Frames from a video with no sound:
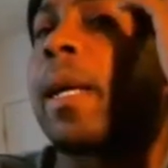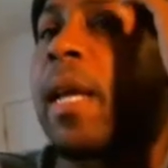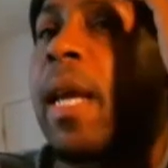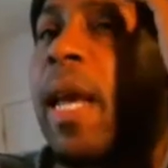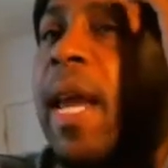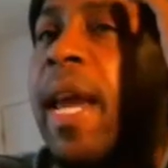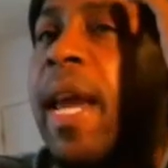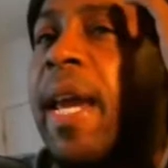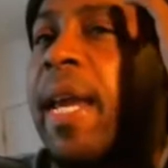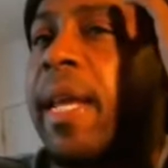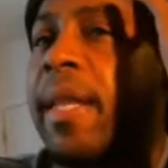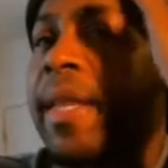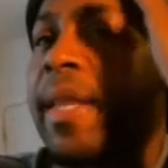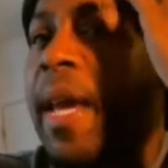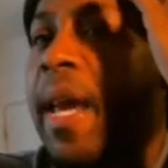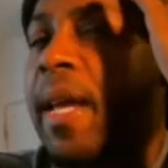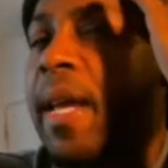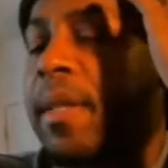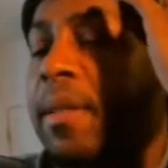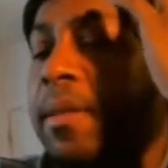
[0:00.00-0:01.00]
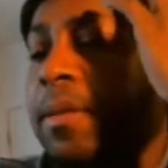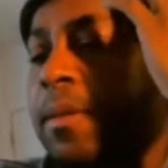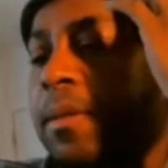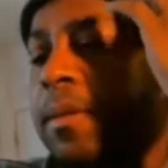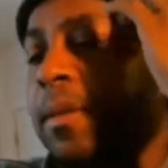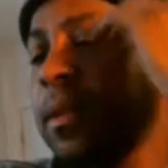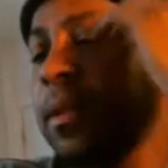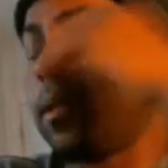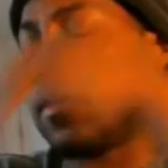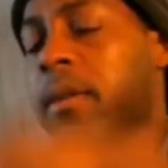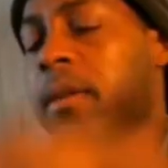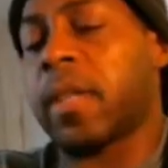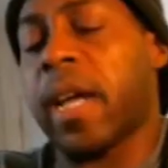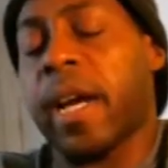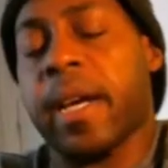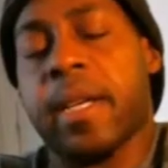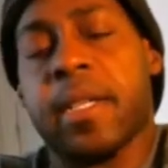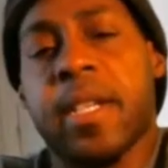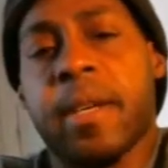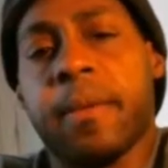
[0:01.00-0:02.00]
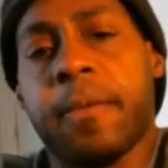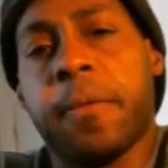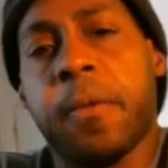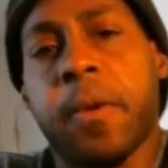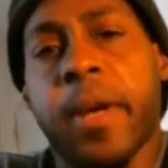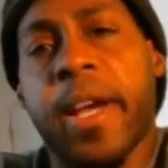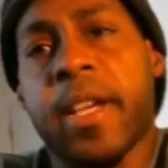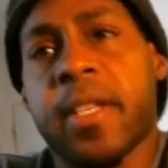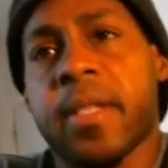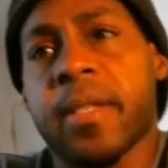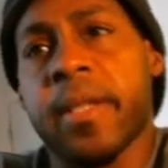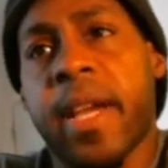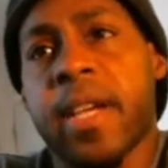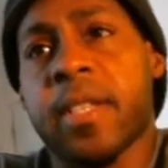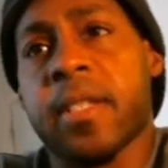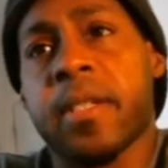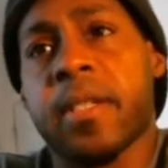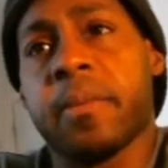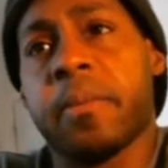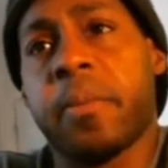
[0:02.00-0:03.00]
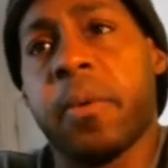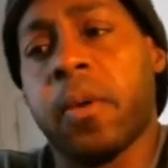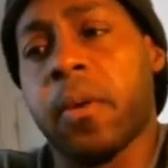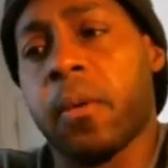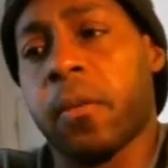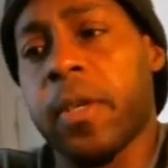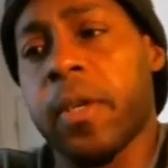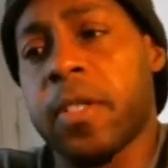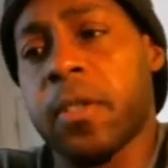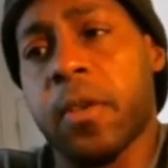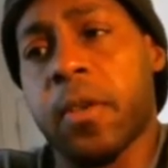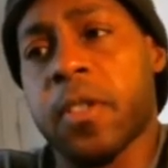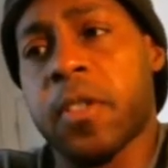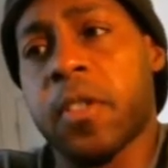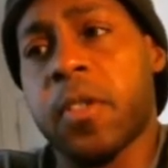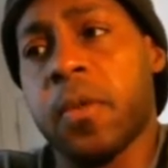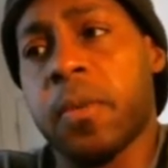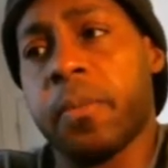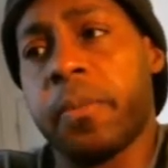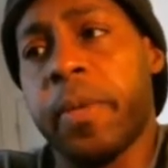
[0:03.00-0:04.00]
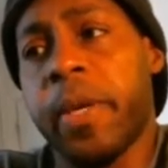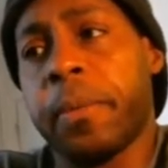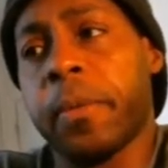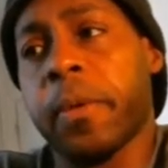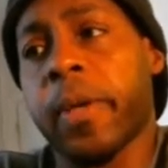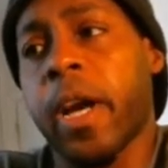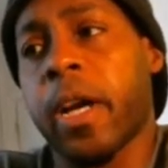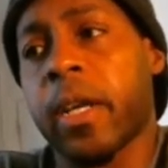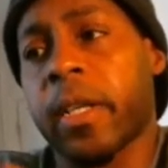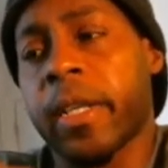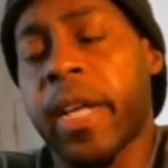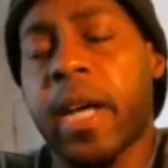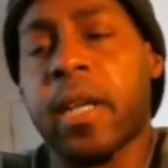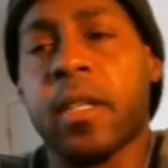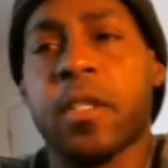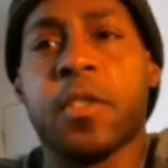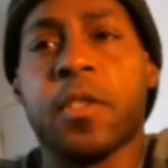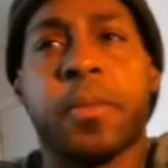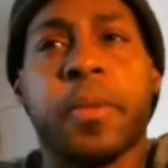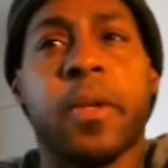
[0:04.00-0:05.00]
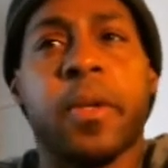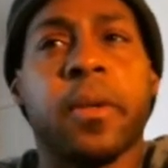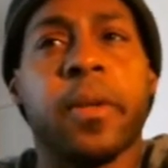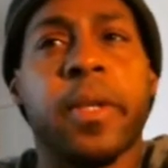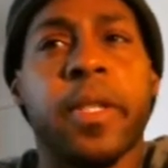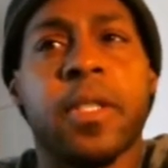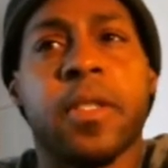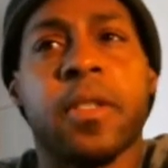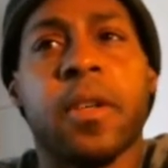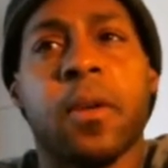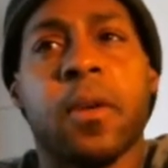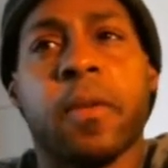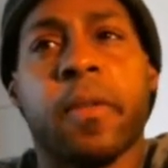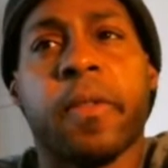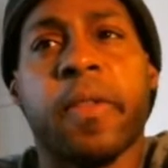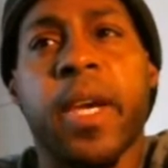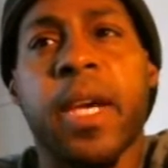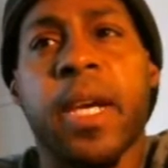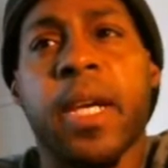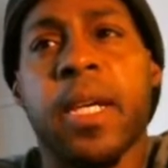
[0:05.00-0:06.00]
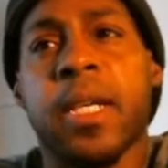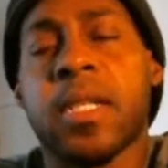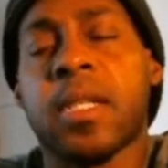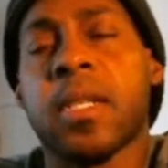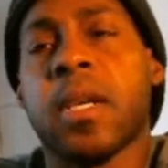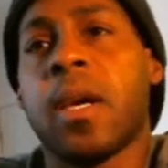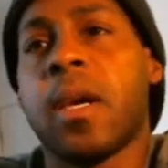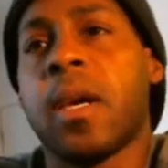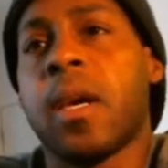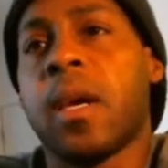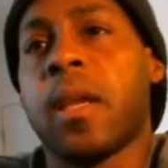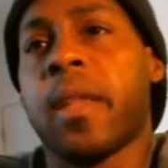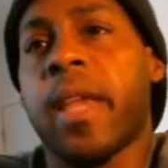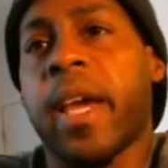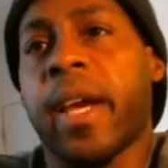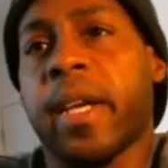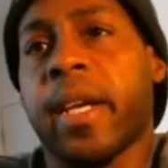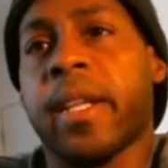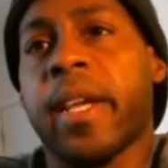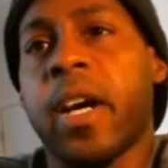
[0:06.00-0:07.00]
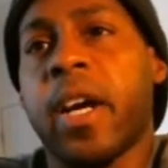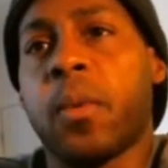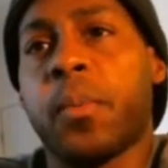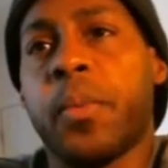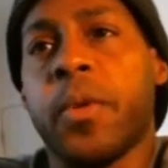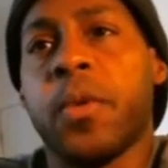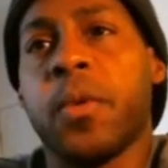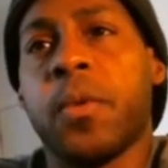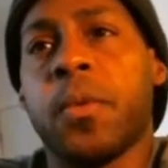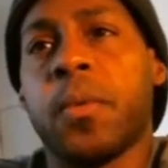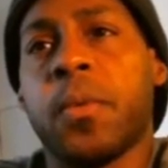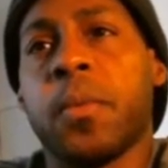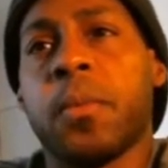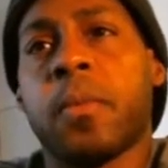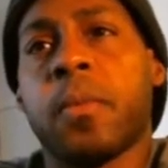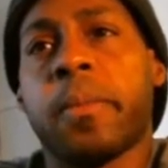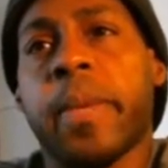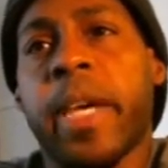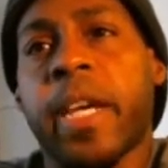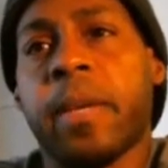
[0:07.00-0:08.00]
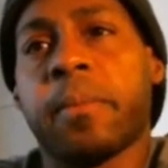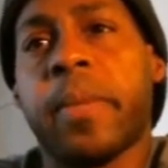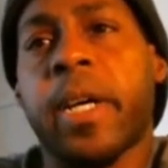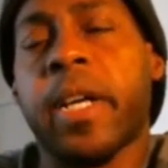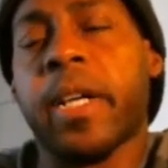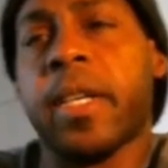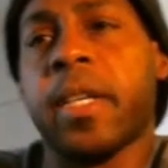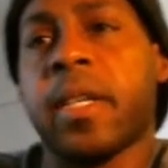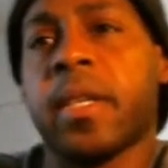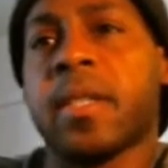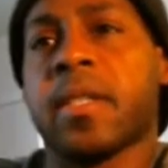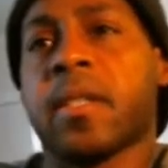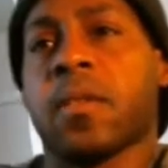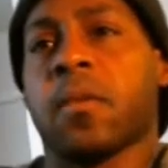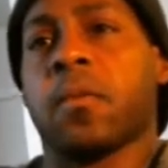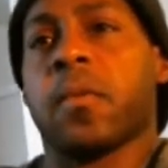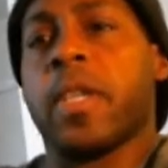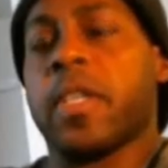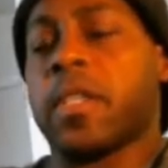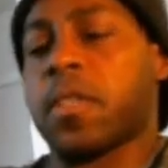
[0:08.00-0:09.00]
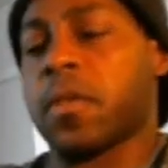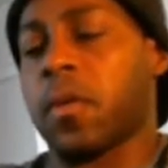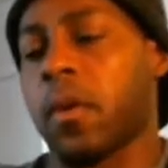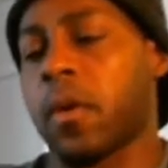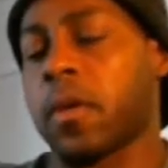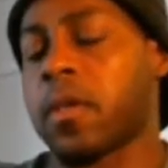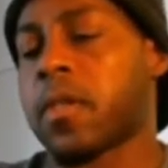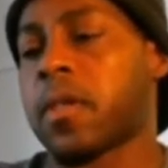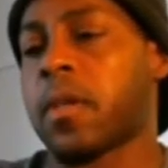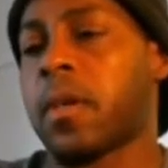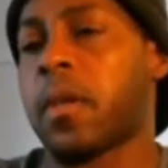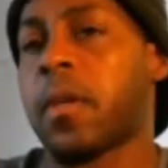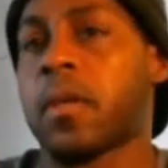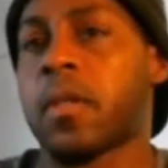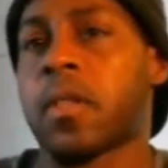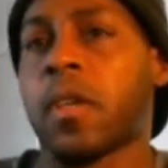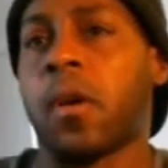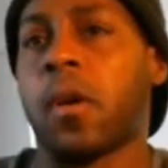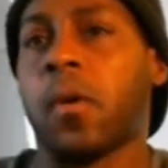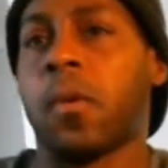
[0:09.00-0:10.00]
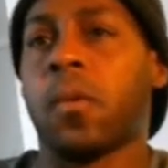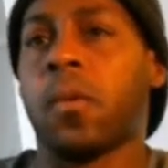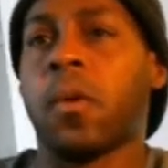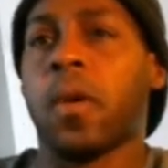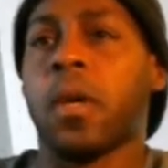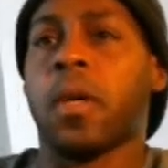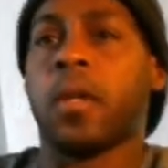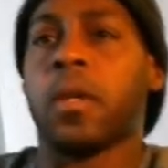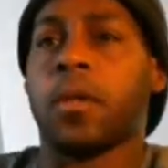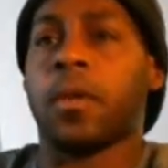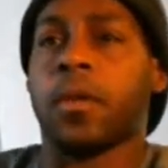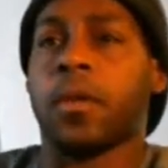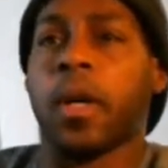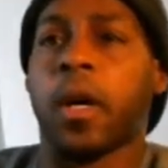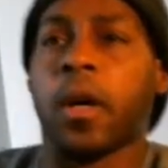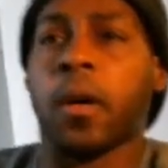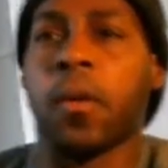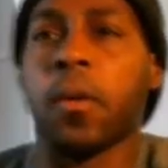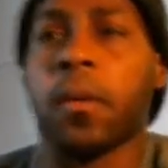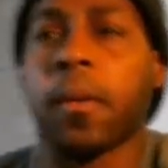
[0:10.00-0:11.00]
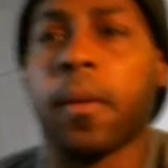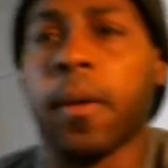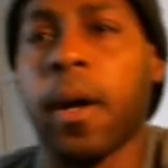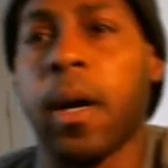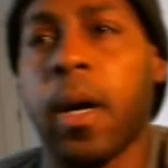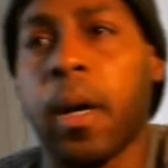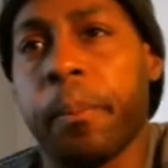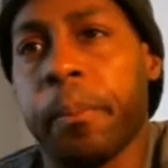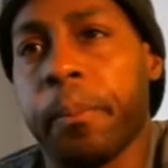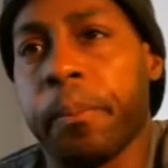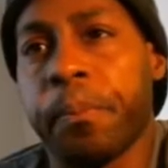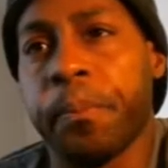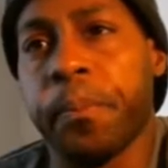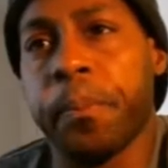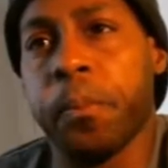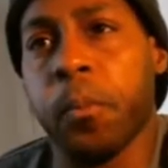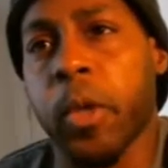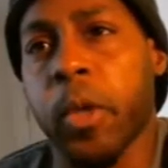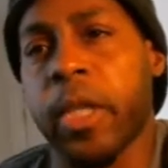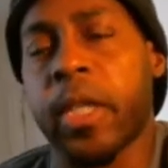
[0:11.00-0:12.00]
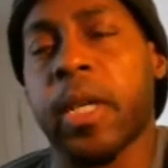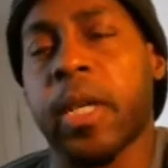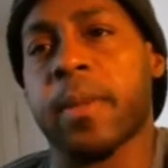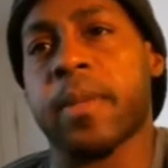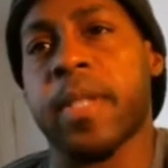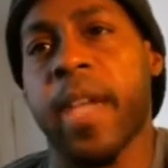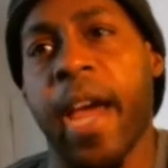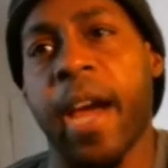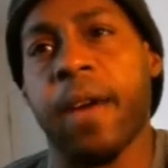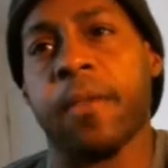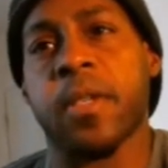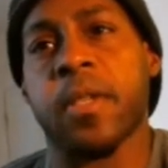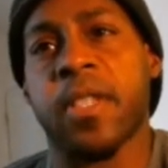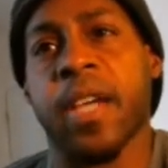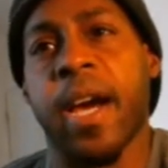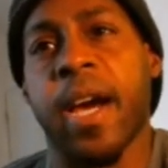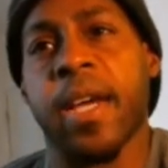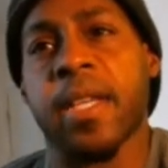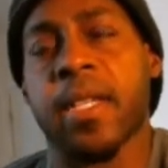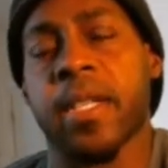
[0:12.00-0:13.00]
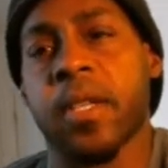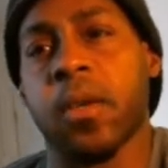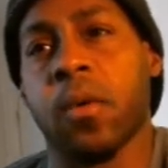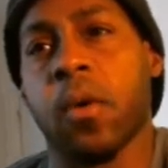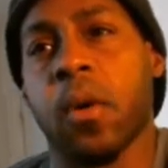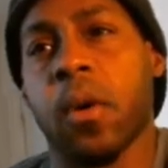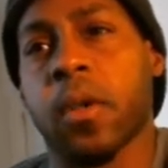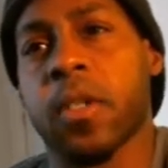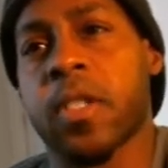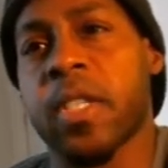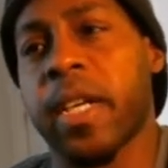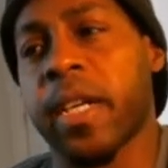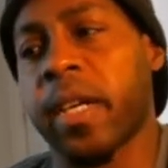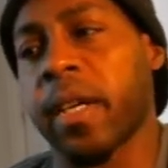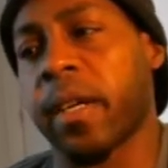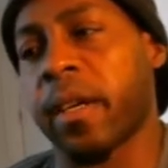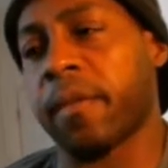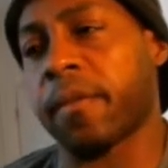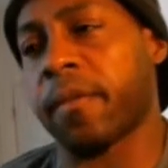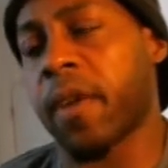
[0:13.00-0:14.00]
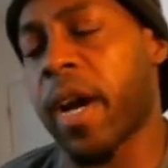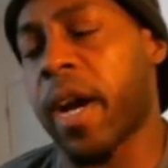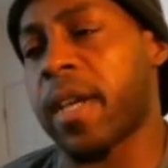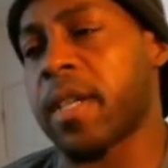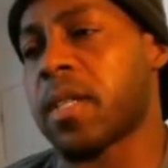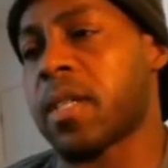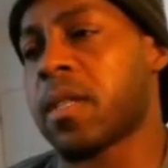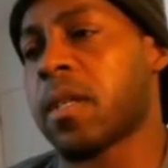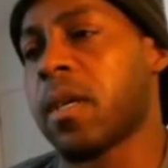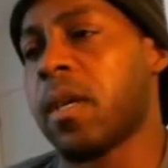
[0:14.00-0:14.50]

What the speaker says: And that, like I said before, that's an important resource too. People that are knowledgeable in certain things that can help you make money is a resource. So, you know, when it comes to advertising or seeking advice,